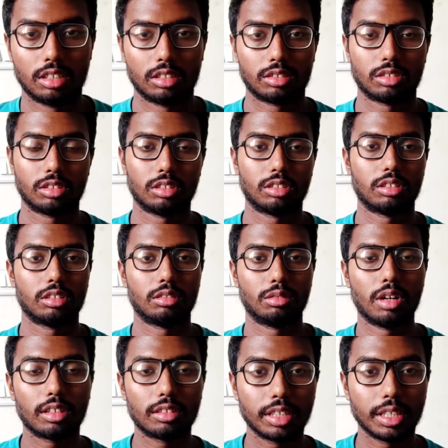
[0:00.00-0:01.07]
So
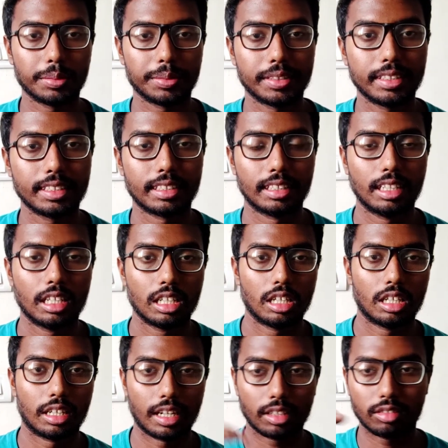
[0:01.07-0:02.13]
what we have seen:
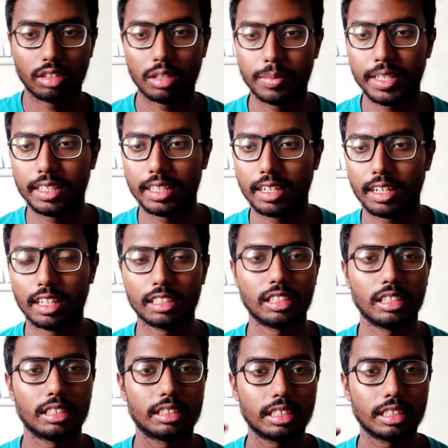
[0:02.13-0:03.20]
requirement analysis,
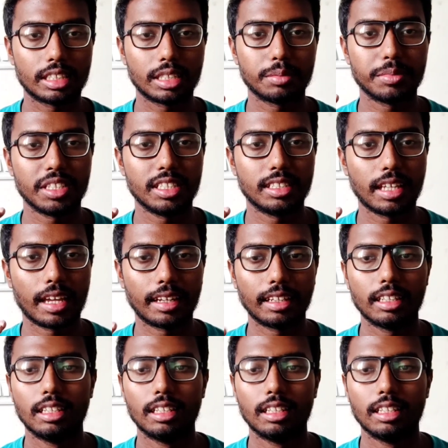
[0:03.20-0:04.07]
system design,